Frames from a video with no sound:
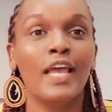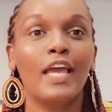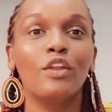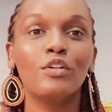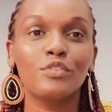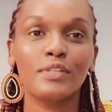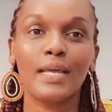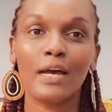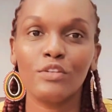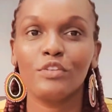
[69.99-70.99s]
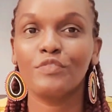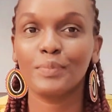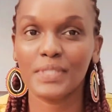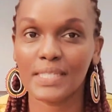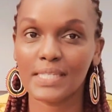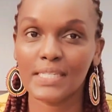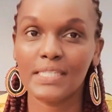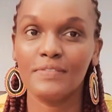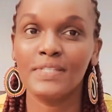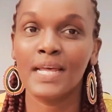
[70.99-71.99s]
and also the House of
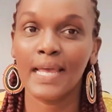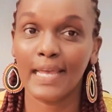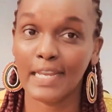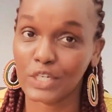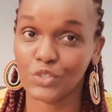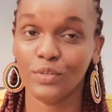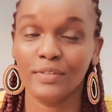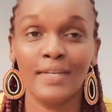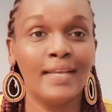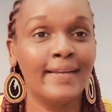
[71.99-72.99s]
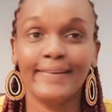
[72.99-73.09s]
Representatives election.